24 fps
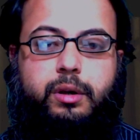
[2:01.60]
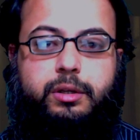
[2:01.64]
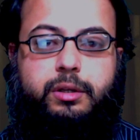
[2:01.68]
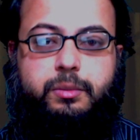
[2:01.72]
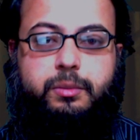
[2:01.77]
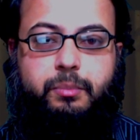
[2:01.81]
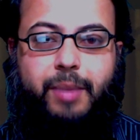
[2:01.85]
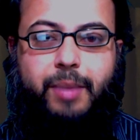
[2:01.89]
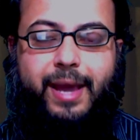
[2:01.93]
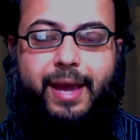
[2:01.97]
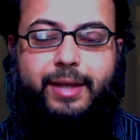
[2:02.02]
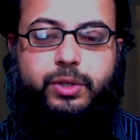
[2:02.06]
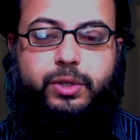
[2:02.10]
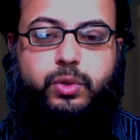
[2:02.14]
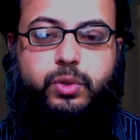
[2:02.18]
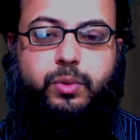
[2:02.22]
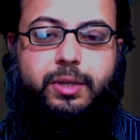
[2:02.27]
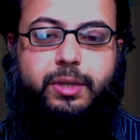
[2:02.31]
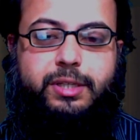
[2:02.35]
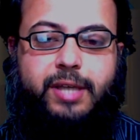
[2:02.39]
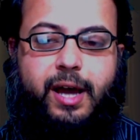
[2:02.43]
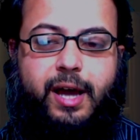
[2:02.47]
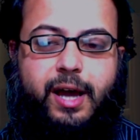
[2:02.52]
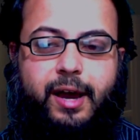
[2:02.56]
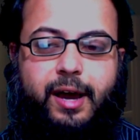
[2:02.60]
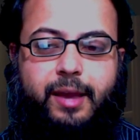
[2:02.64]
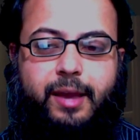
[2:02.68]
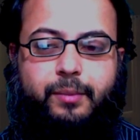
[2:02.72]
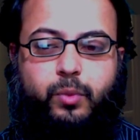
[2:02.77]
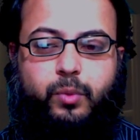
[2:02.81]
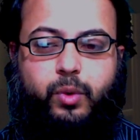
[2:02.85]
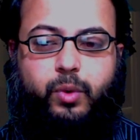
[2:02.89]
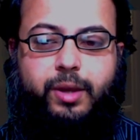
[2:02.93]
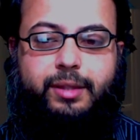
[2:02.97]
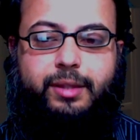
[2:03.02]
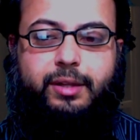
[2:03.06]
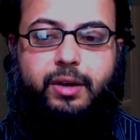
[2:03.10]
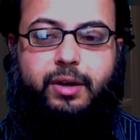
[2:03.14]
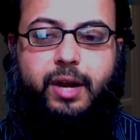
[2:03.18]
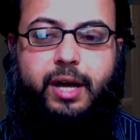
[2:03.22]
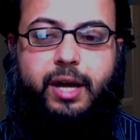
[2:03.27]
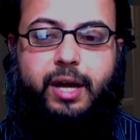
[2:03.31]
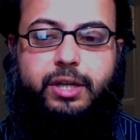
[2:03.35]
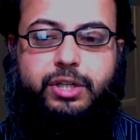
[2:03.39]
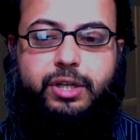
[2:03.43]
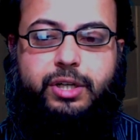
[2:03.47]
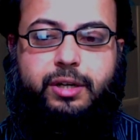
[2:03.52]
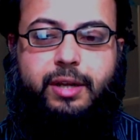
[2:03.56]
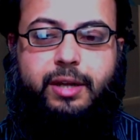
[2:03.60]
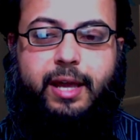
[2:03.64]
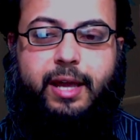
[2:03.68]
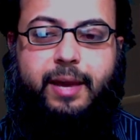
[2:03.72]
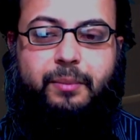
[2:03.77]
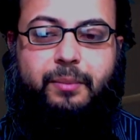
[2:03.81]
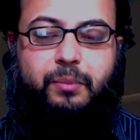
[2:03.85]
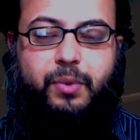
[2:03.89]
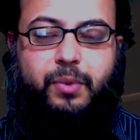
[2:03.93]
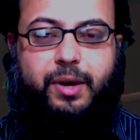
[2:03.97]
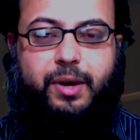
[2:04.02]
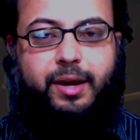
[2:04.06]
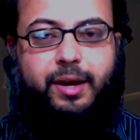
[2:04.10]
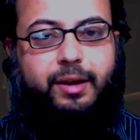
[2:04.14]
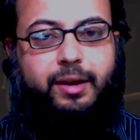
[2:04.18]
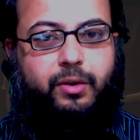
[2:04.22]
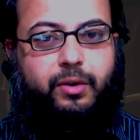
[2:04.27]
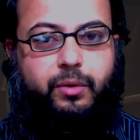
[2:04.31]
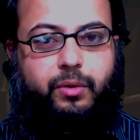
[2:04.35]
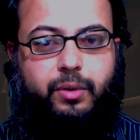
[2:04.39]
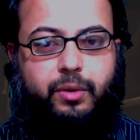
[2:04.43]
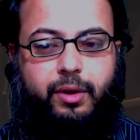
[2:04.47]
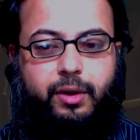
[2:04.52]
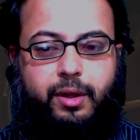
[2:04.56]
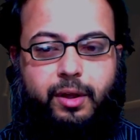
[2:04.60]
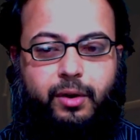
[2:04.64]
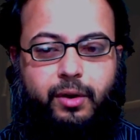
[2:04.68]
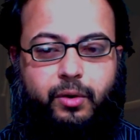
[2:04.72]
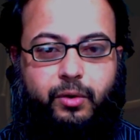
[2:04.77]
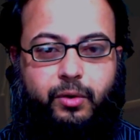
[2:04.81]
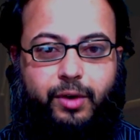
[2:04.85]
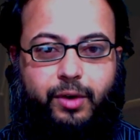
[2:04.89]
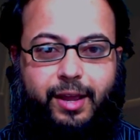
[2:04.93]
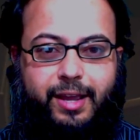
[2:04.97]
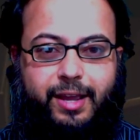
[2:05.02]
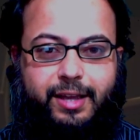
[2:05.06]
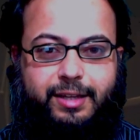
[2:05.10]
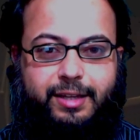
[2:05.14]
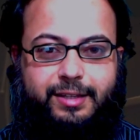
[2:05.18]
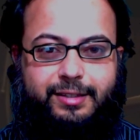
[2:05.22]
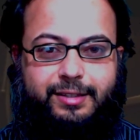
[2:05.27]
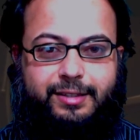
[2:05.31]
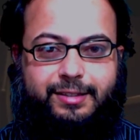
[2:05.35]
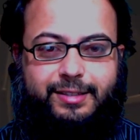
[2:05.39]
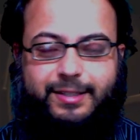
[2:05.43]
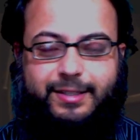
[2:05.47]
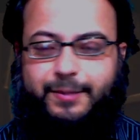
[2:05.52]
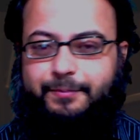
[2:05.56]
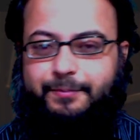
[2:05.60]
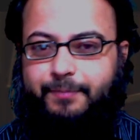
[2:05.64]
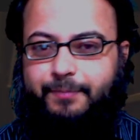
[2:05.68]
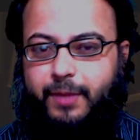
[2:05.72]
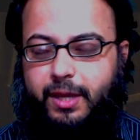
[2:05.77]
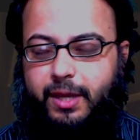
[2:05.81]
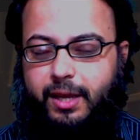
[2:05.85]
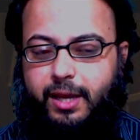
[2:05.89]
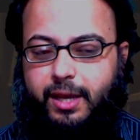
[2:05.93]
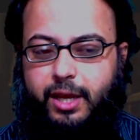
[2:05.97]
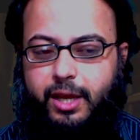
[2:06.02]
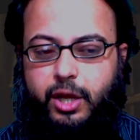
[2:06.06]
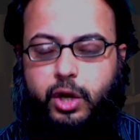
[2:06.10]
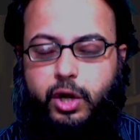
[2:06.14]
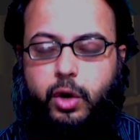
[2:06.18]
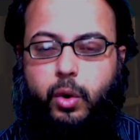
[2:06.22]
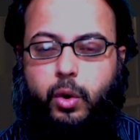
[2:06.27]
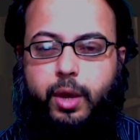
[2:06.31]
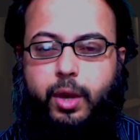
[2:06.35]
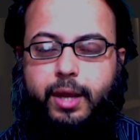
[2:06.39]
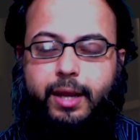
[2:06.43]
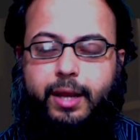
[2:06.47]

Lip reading: back to a time when the Russian Empire reigned. In other